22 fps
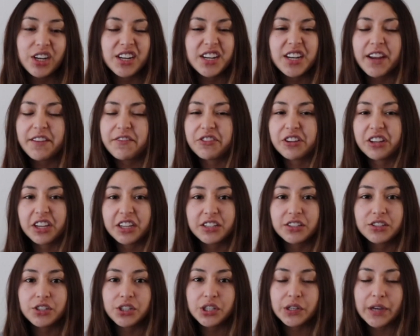I never
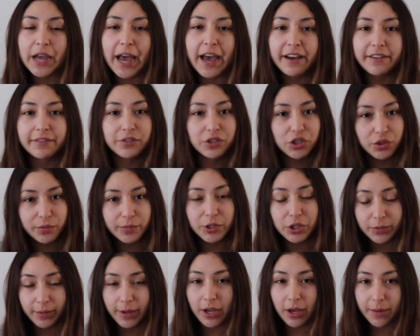like to have too
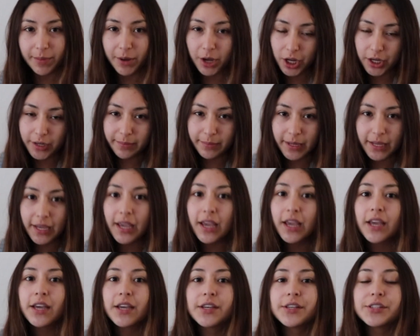much makeup on me,
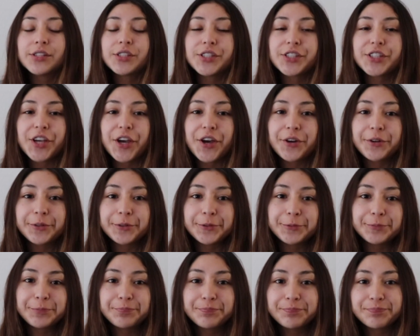
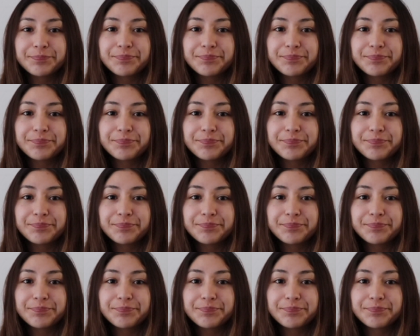so